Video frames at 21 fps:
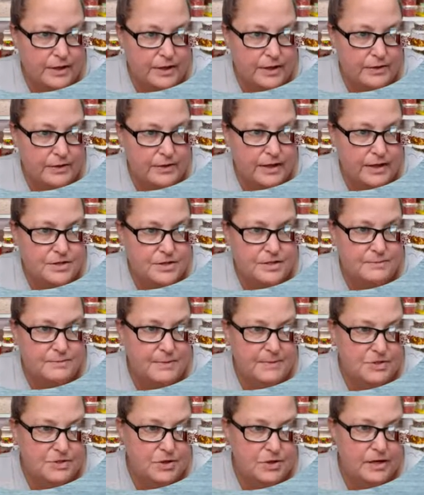Okay, just to
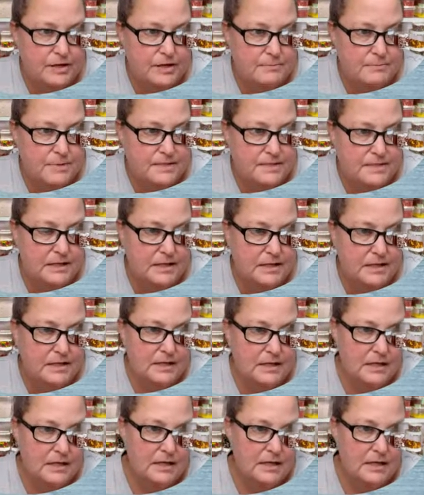make sure I didn't miss any